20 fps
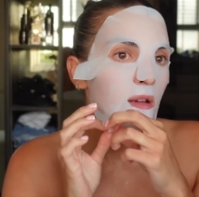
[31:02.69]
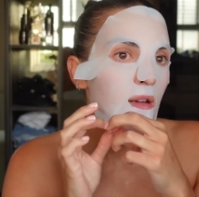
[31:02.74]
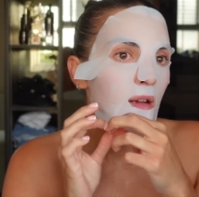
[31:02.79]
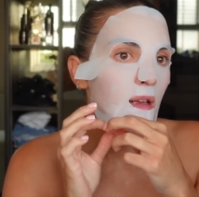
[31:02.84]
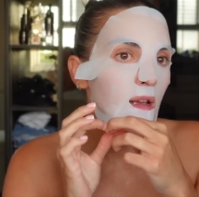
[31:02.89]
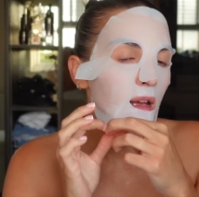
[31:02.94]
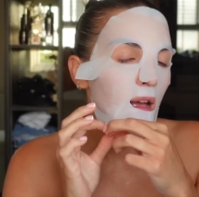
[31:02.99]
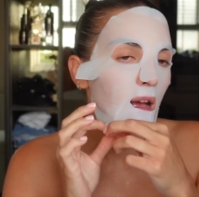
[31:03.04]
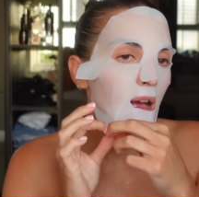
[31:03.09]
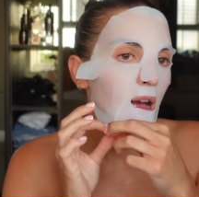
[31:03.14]

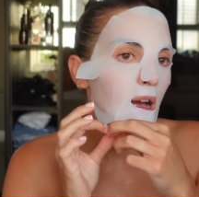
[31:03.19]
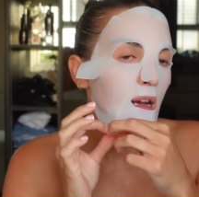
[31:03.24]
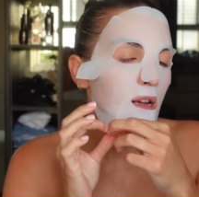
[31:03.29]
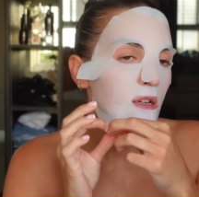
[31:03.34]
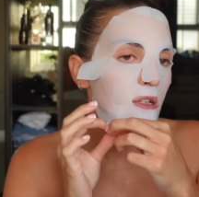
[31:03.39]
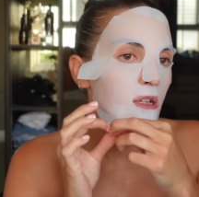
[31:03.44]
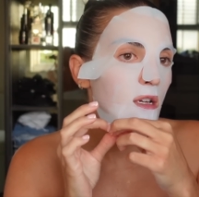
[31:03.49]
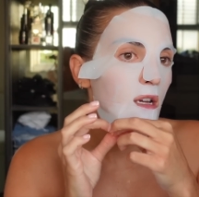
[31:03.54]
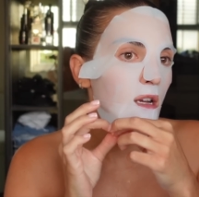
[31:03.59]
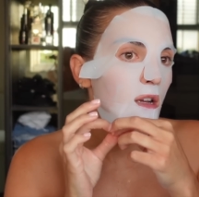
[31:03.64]
Like I
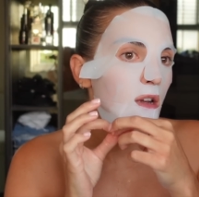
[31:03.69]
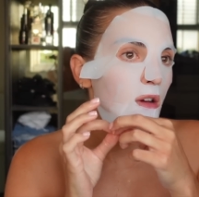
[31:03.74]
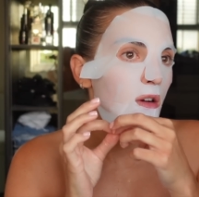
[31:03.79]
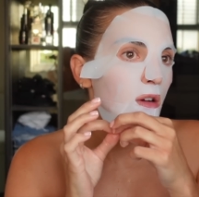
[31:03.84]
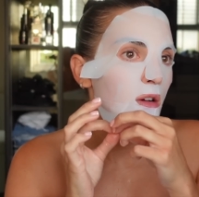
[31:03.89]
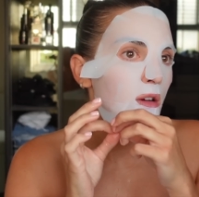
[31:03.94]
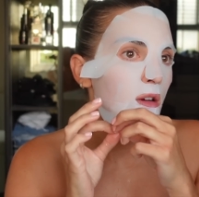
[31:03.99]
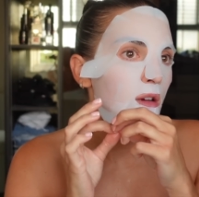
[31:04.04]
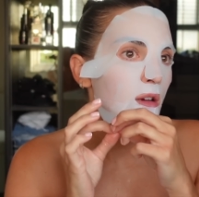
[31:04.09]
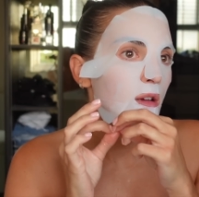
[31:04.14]
actually
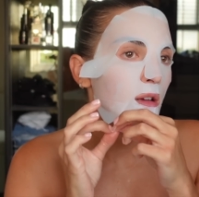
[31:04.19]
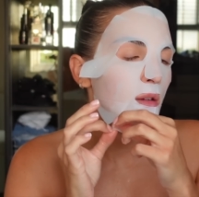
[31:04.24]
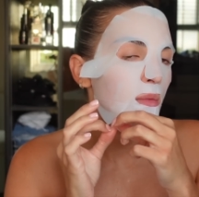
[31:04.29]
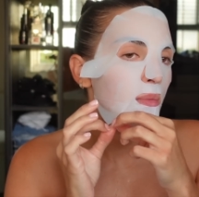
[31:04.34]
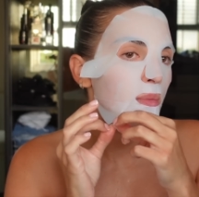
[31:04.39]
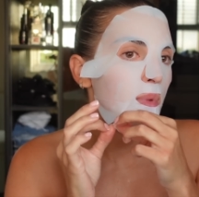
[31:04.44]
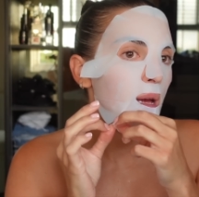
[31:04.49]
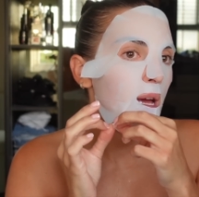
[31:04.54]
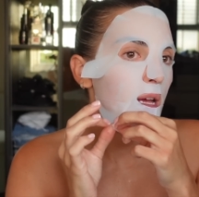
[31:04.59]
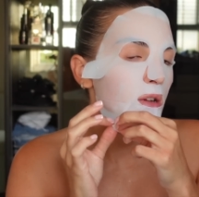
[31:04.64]
look
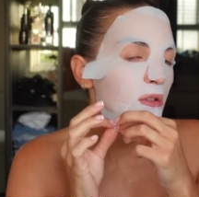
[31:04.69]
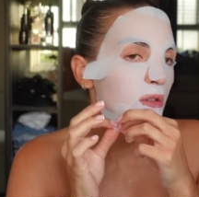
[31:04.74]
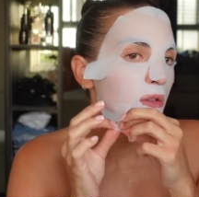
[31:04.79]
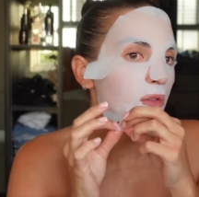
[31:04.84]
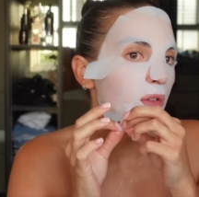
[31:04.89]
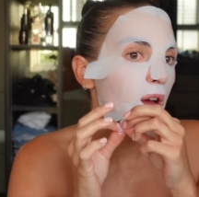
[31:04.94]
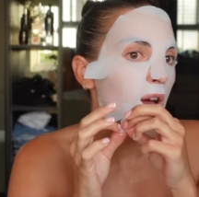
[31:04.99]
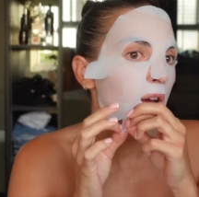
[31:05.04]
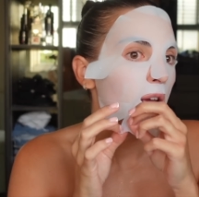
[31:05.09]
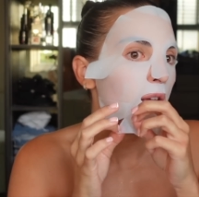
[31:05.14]

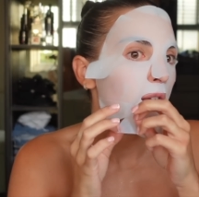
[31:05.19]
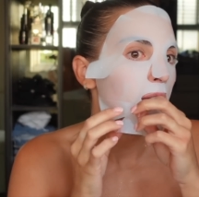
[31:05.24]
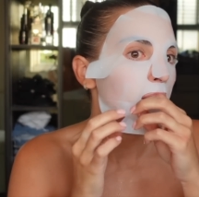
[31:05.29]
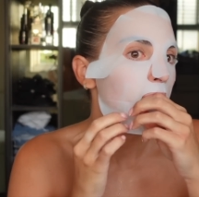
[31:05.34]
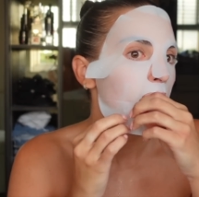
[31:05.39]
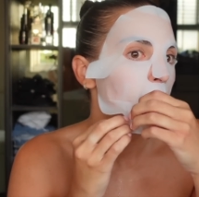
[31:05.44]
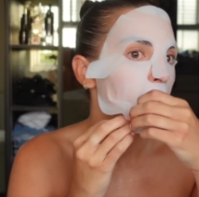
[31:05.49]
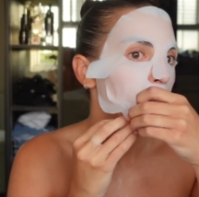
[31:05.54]
petrifying.